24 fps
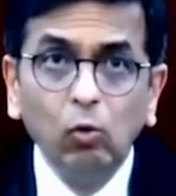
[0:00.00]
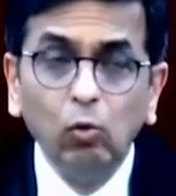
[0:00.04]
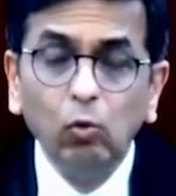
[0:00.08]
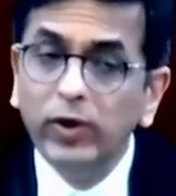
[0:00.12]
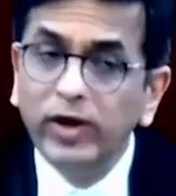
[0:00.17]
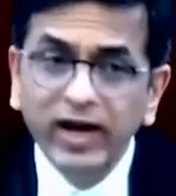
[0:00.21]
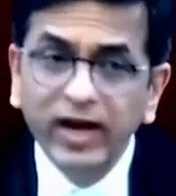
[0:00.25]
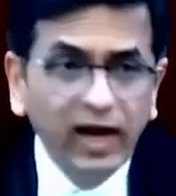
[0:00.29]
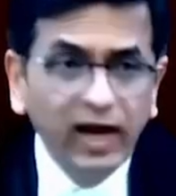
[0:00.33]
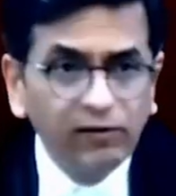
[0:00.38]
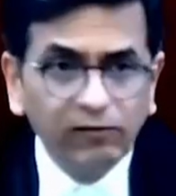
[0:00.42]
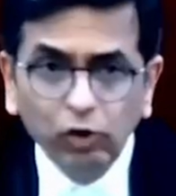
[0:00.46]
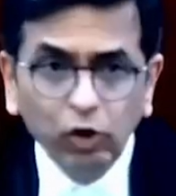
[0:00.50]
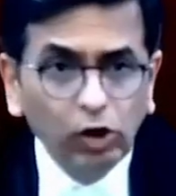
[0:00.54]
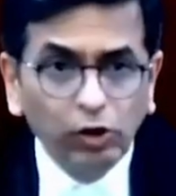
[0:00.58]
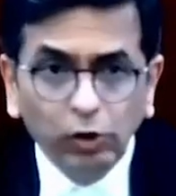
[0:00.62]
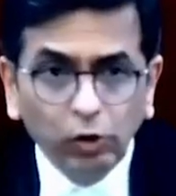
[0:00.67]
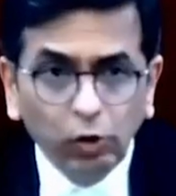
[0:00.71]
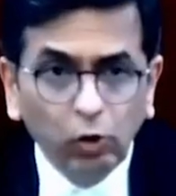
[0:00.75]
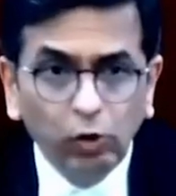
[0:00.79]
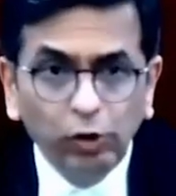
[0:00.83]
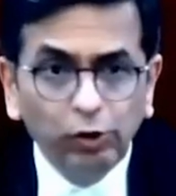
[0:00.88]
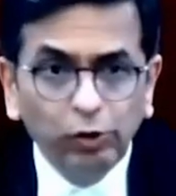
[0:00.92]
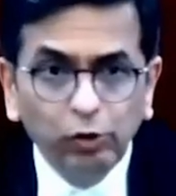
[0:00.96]
we have not
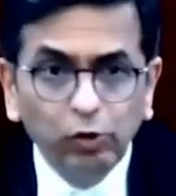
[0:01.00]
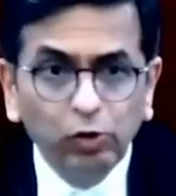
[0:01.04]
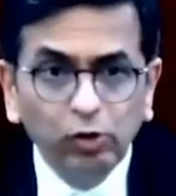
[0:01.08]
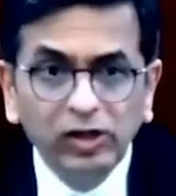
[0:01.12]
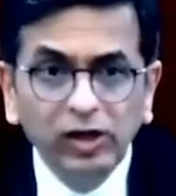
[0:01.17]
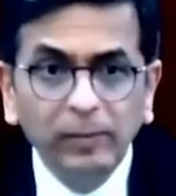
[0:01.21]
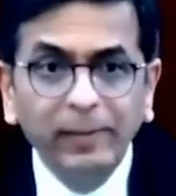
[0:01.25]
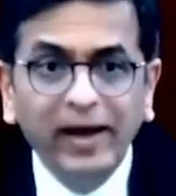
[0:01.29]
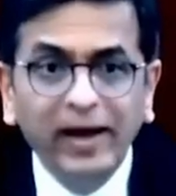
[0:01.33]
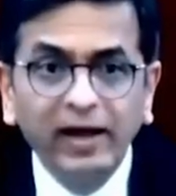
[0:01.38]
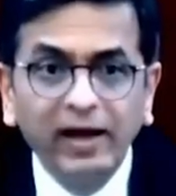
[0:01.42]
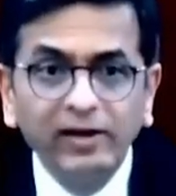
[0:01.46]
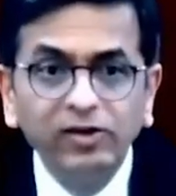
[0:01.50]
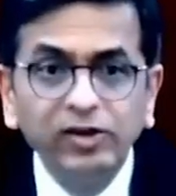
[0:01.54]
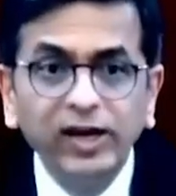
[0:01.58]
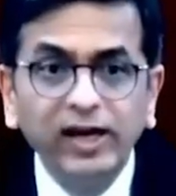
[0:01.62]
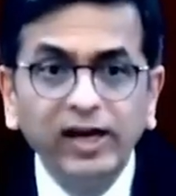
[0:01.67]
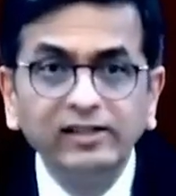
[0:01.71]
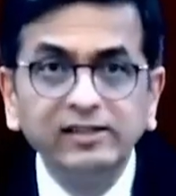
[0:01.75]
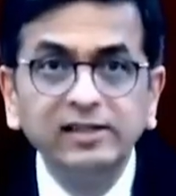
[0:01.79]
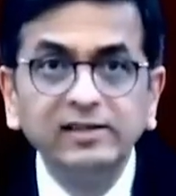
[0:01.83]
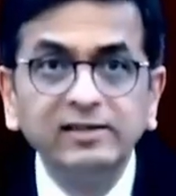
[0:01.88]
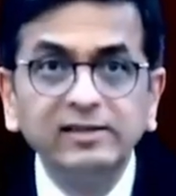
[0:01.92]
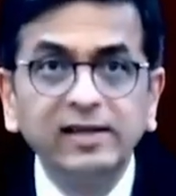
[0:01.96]
told you to do the matching
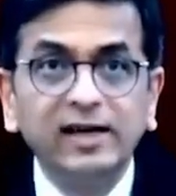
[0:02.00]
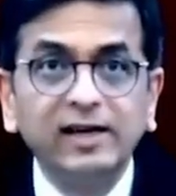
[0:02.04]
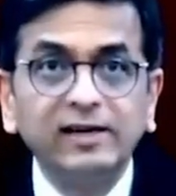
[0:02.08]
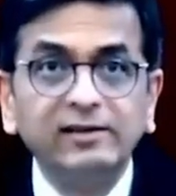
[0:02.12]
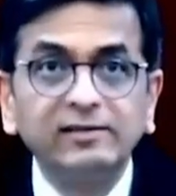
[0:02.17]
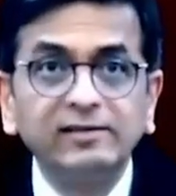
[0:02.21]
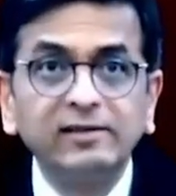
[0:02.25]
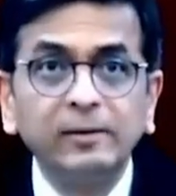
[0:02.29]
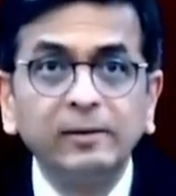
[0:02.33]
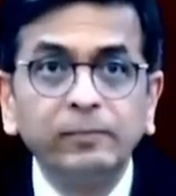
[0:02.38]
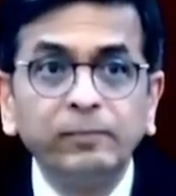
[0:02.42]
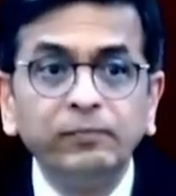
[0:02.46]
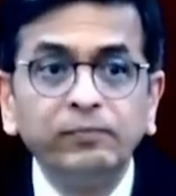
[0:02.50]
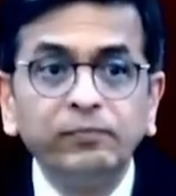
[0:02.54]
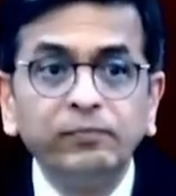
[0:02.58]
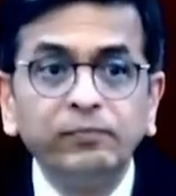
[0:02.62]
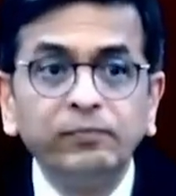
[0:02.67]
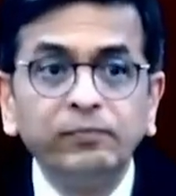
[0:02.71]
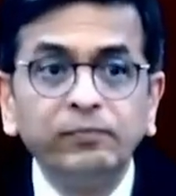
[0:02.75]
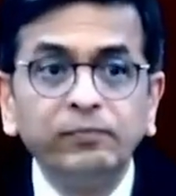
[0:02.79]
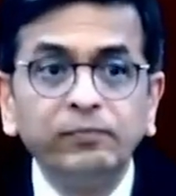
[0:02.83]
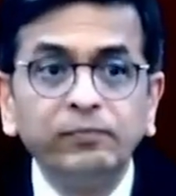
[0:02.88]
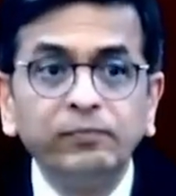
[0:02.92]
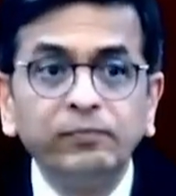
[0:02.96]
exercise.
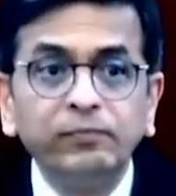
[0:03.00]
We have